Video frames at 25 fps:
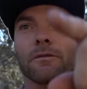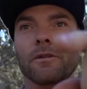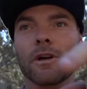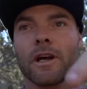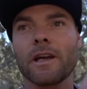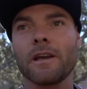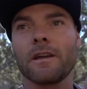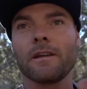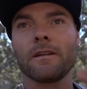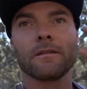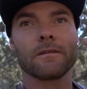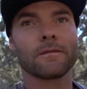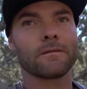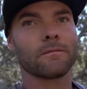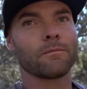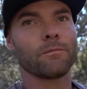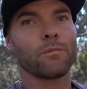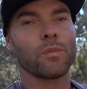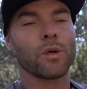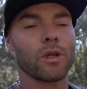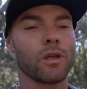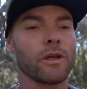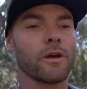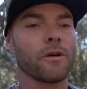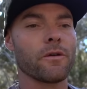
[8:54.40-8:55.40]
right
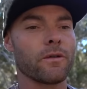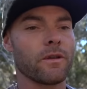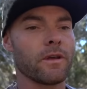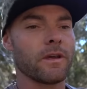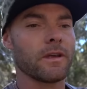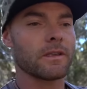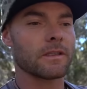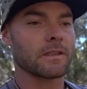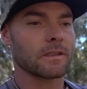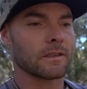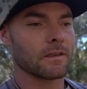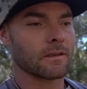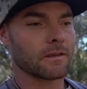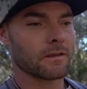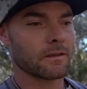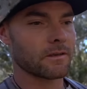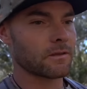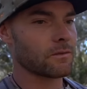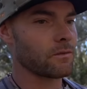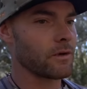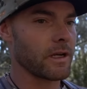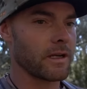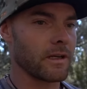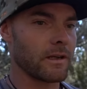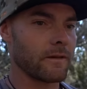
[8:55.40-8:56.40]
below this.
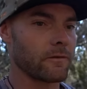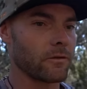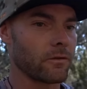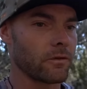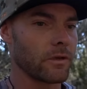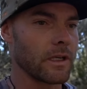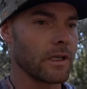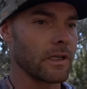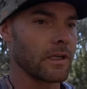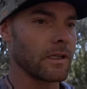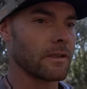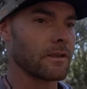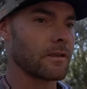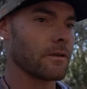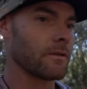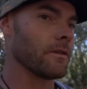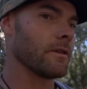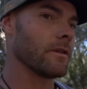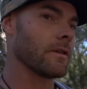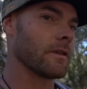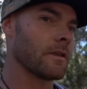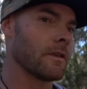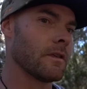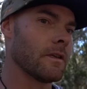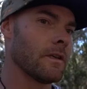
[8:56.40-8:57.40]
That's why I never ran into
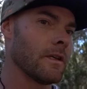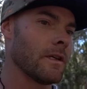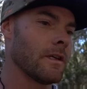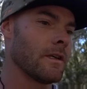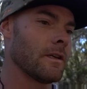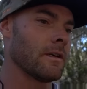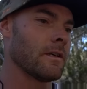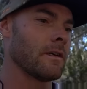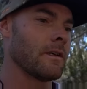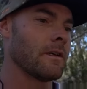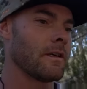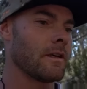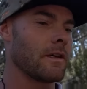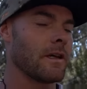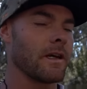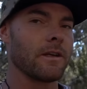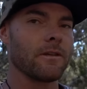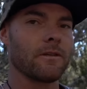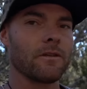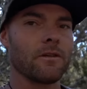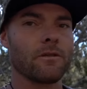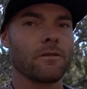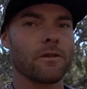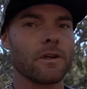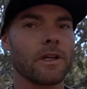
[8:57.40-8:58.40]
it. I
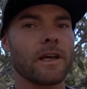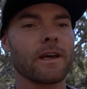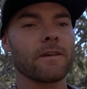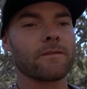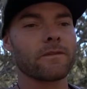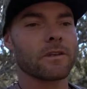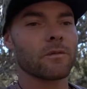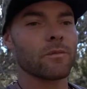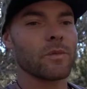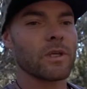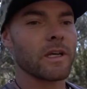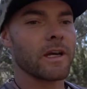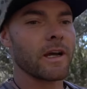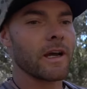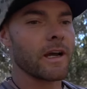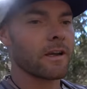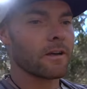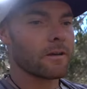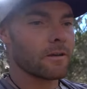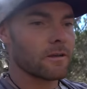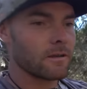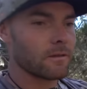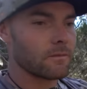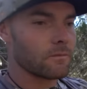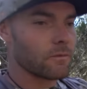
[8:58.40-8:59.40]
knew it would have to be
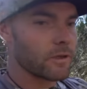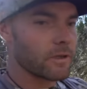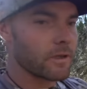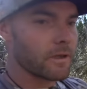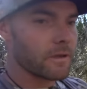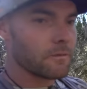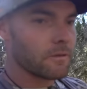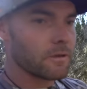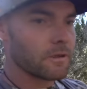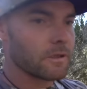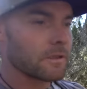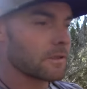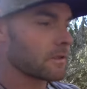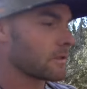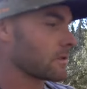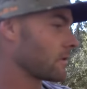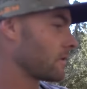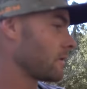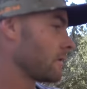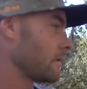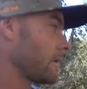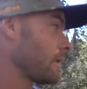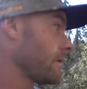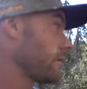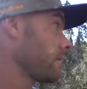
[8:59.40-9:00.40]
higher than where I was, and
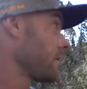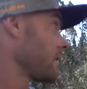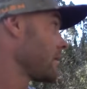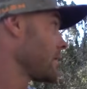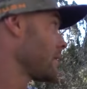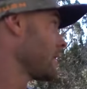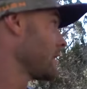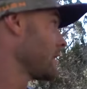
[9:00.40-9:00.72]
sure enough,